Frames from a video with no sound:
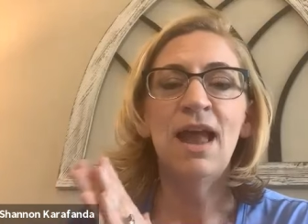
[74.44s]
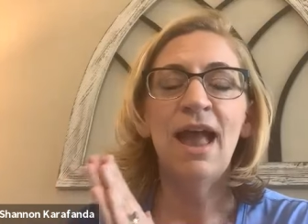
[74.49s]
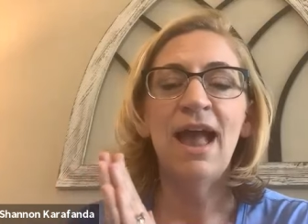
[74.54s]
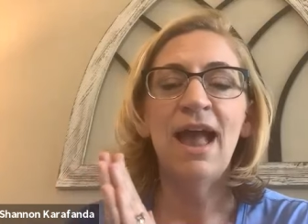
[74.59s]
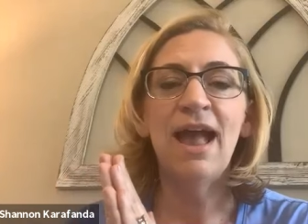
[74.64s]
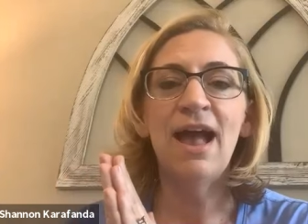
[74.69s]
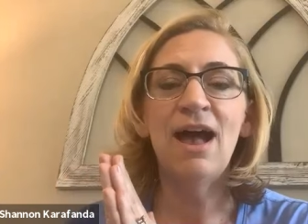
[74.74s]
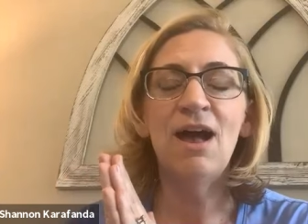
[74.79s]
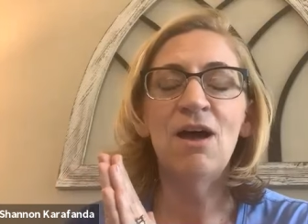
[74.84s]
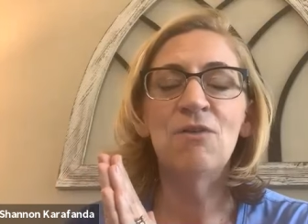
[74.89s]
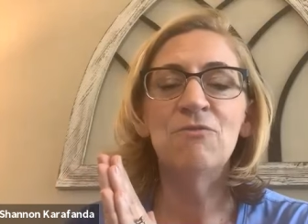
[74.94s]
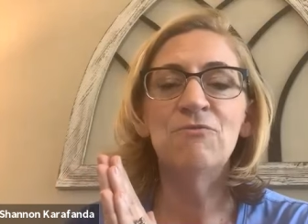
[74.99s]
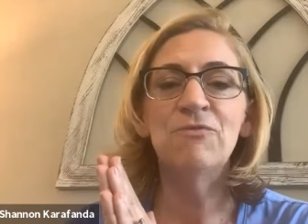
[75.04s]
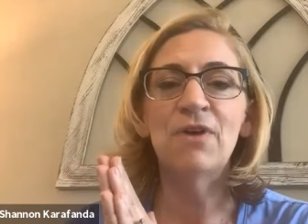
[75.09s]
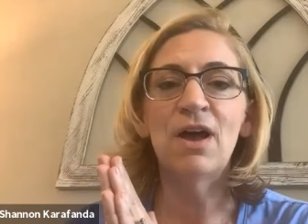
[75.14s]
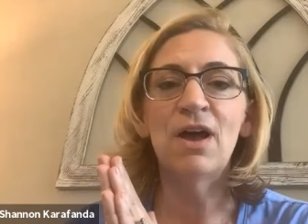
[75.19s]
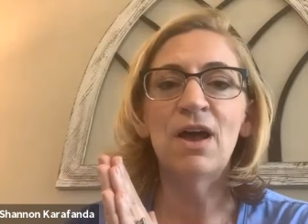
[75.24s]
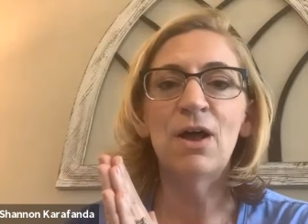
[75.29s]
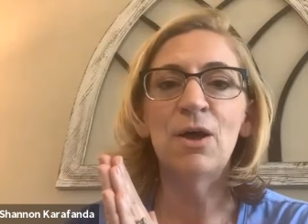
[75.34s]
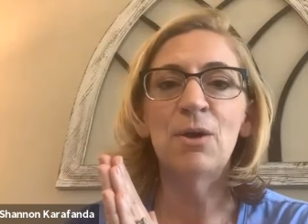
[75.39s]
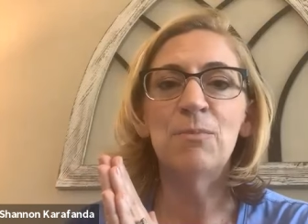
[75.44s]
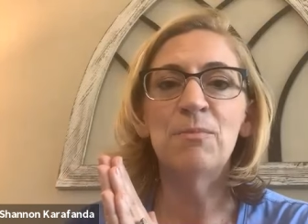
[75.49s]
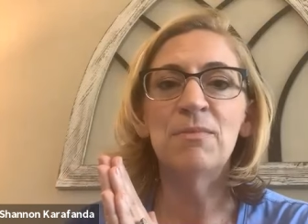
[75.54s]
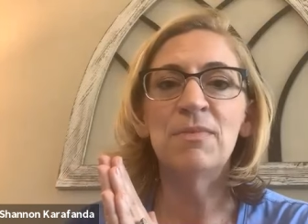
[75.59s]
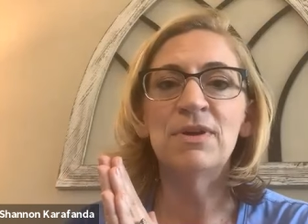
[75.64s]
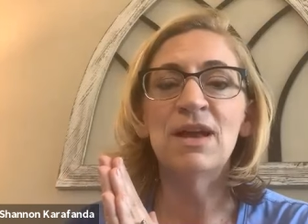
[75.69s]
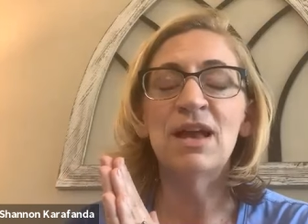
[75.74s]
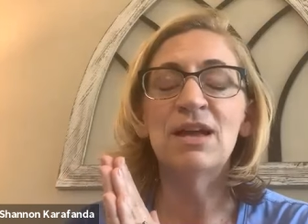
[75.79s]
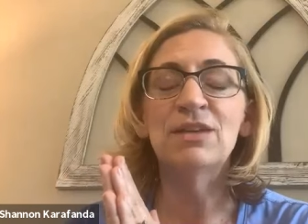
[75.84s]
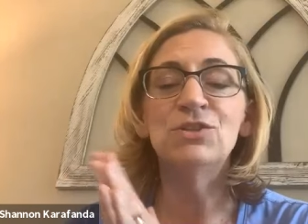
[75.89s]
have um,
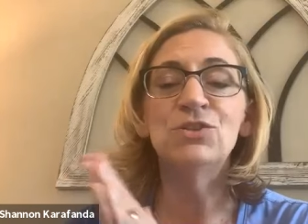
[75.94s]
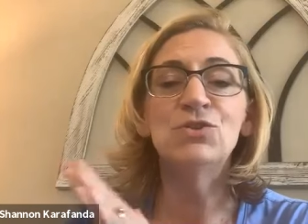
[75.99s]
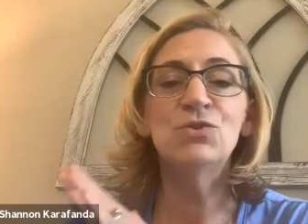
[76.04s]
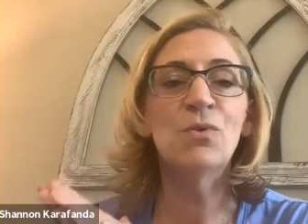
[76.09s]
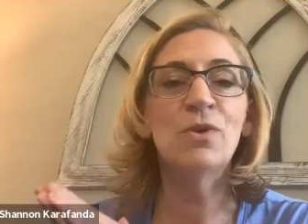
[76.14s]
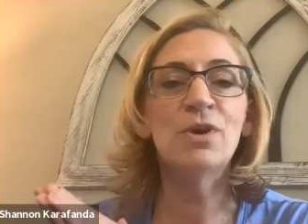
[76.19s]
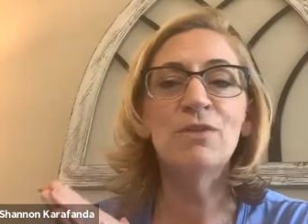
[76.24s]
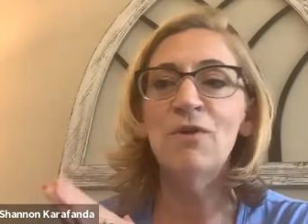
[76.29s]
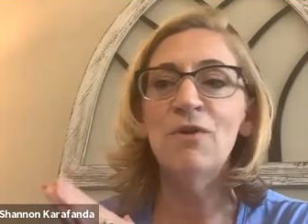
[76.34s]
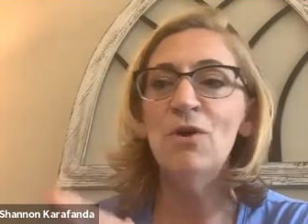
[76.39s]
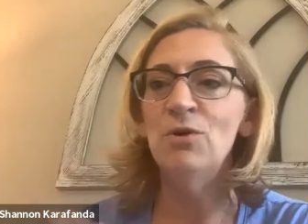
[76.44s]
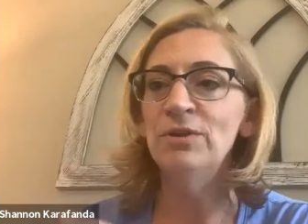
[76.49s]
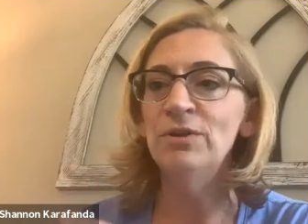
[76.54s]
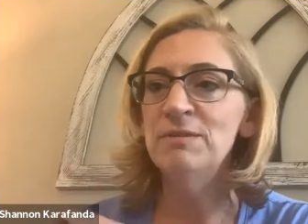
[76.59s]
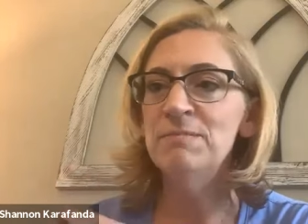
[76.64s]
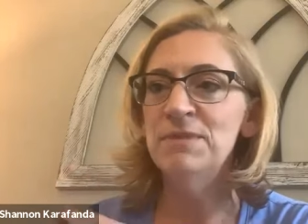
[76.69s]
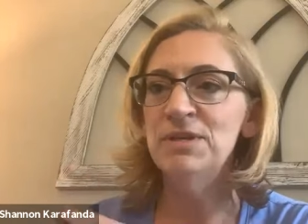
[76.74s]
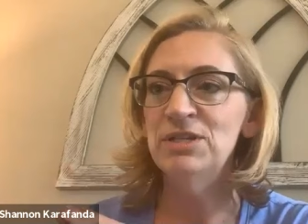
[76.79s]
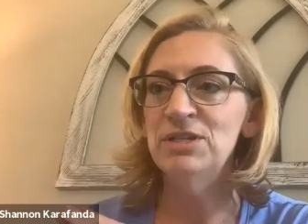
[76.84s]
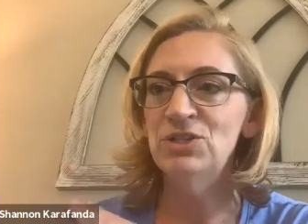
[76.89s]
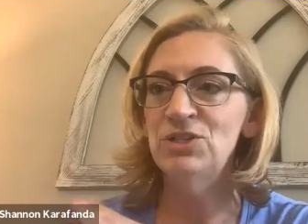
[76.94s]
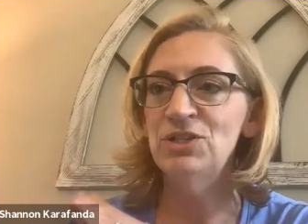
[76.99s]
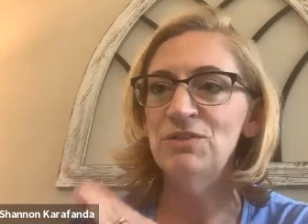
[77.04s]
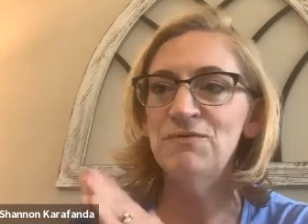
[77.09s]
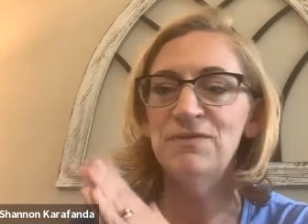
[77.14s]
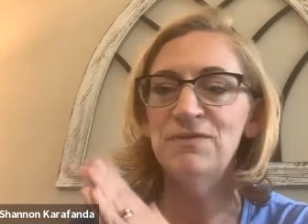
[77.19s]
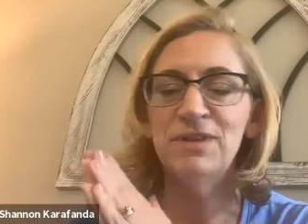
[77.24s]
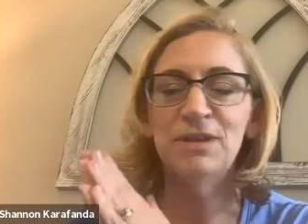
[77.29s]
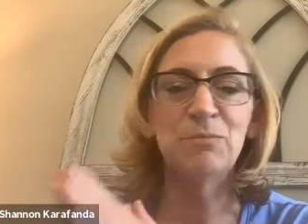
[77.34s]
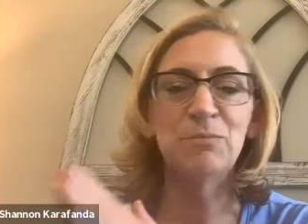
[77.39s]
a story of holy
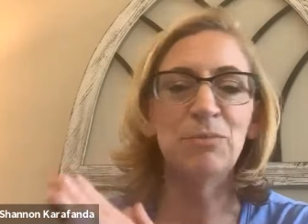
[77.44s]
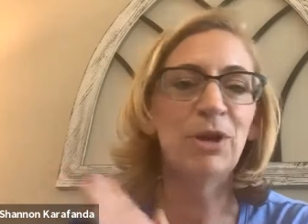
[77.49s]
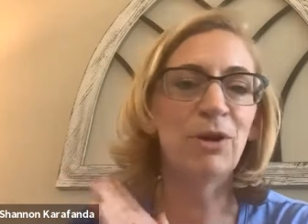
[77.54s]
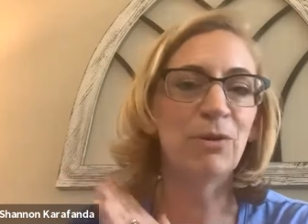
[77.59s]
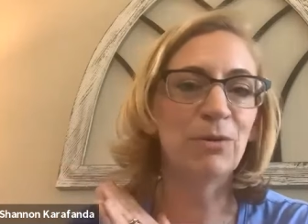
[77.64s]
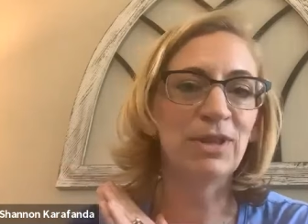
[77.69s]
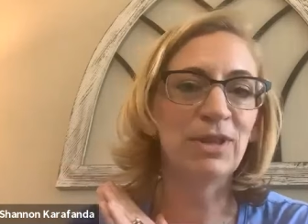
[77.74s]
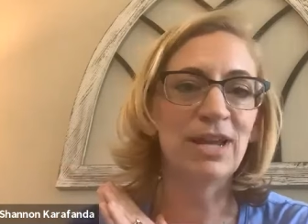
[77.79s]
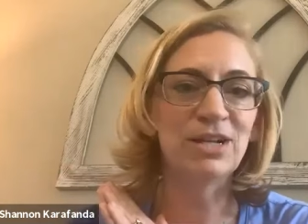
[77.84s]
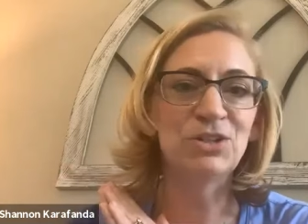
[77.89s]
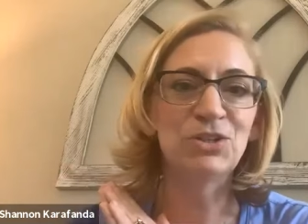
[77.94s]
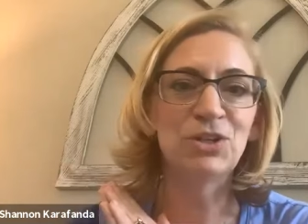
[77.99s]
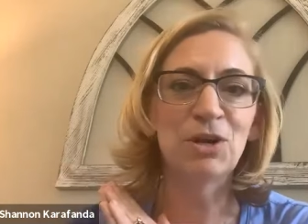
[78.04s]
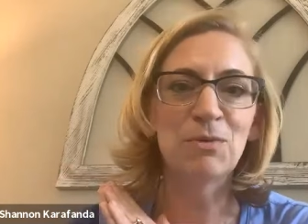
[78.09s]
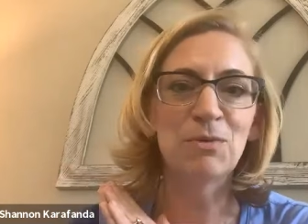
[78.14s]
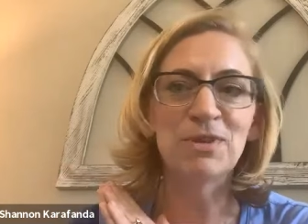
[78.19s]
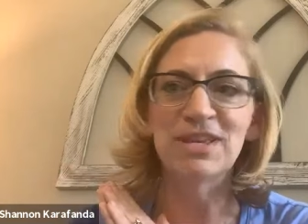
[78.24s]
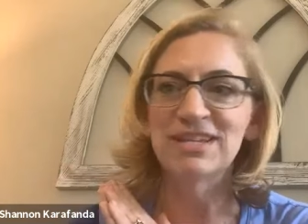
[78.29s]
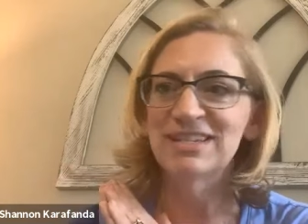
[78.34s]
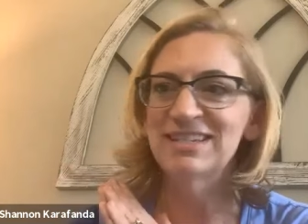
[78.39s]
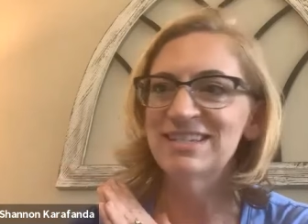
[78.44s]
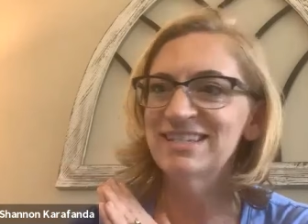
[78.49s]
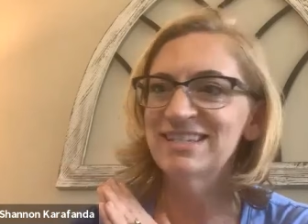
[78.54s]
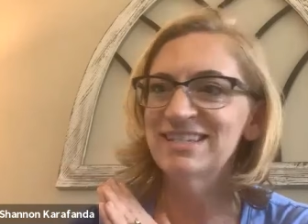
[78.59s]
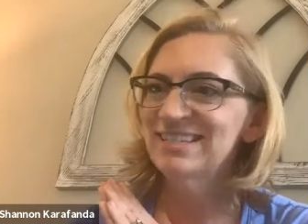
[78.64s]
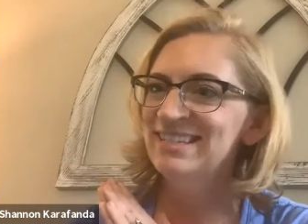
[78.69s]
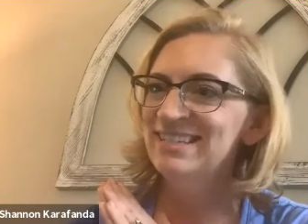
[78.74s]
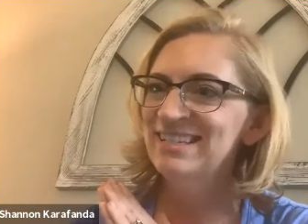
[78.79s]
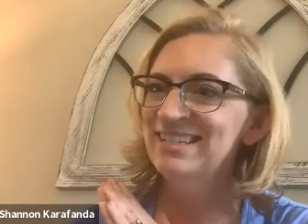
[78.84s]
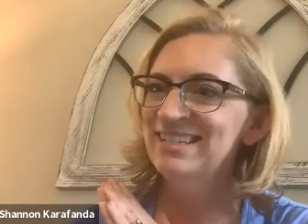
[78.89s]
mischief that Blair would like to share with us.
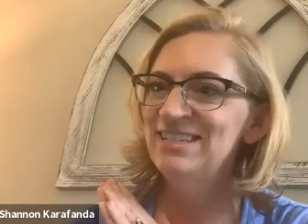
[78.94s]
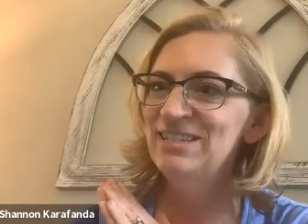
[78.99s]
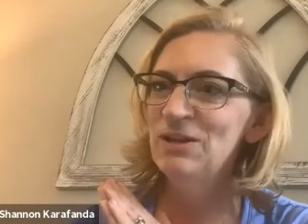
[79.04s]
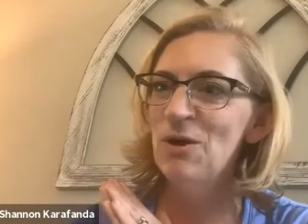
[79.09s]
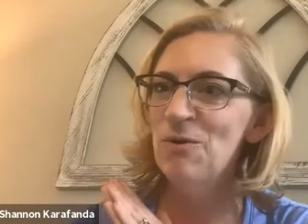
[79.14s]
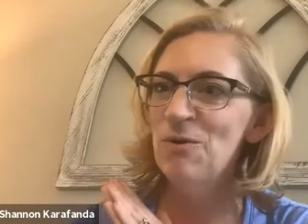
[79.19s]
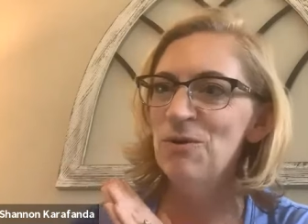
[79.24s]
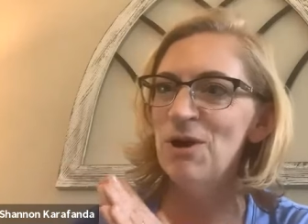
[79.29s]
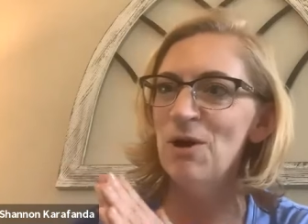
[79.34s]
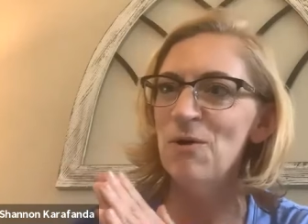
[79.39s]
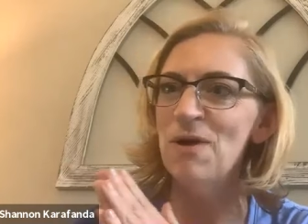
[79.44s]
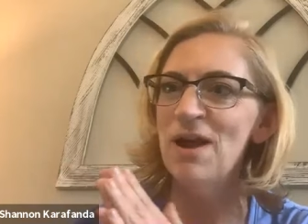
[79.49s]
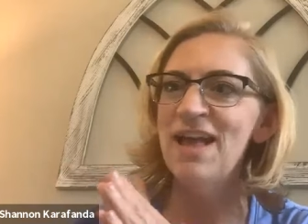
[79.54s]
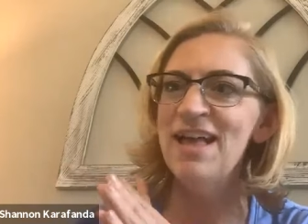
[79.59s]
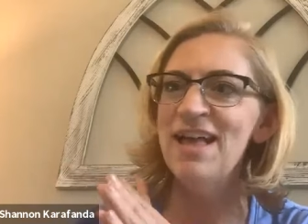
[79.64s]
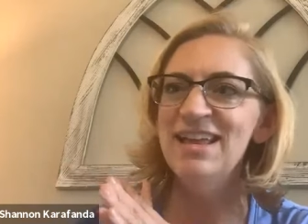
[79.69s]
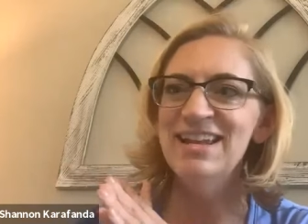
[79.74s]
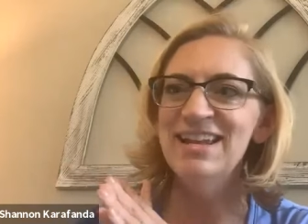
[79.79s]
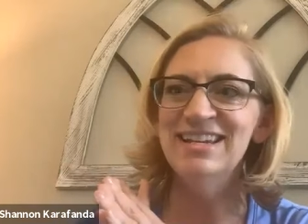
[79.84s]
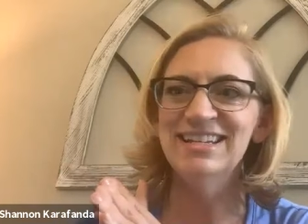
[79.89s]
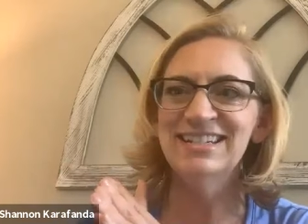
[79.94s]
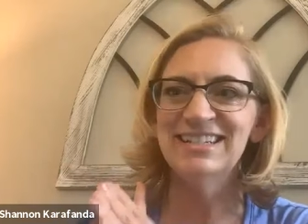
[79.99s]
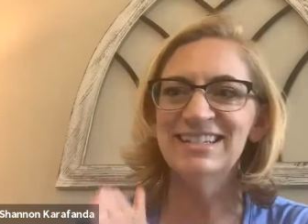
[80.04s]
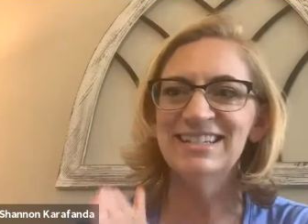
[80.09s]
So go ahead.